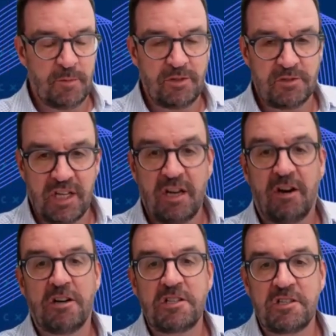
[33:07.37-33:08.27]

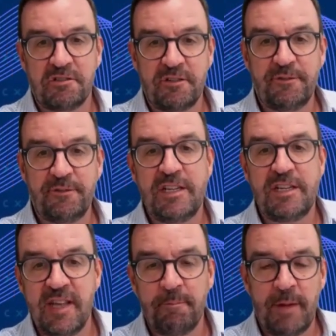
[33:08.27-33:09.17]
cost or the fees
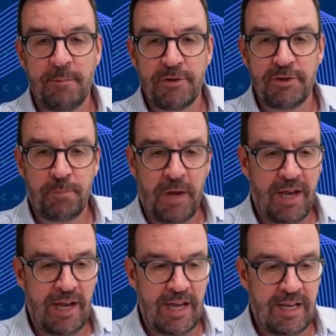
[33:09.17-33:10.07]
that members
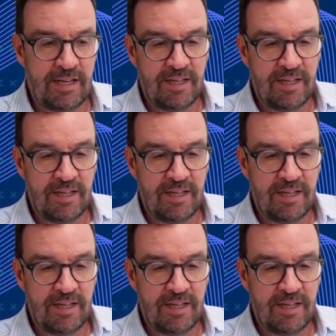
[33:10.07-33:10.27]
pay